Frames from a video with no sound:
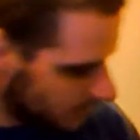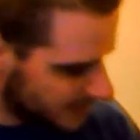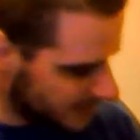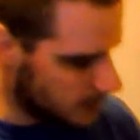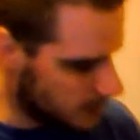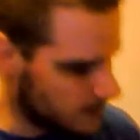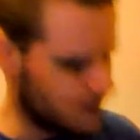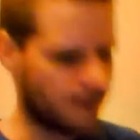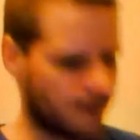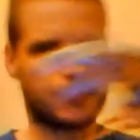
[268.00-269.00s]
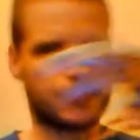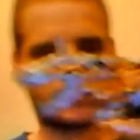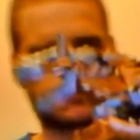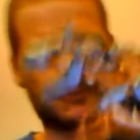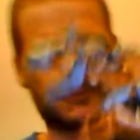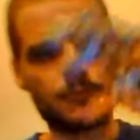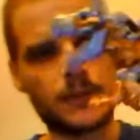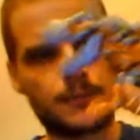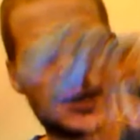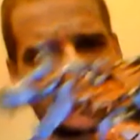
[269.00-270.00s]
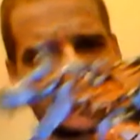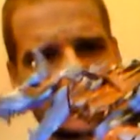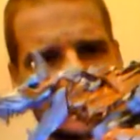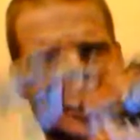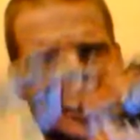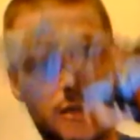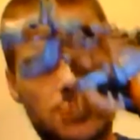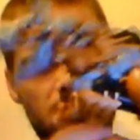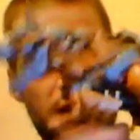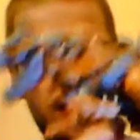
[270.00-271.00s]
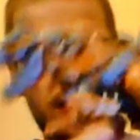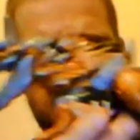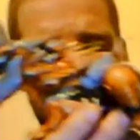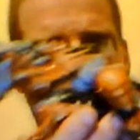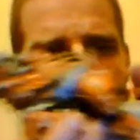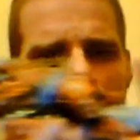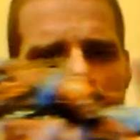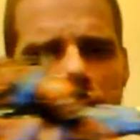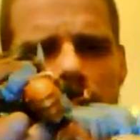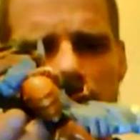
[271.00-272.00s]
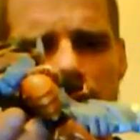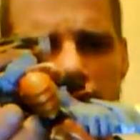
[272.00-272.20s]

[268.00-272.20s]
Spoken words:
you know, beggars can't be choosers, I guess. But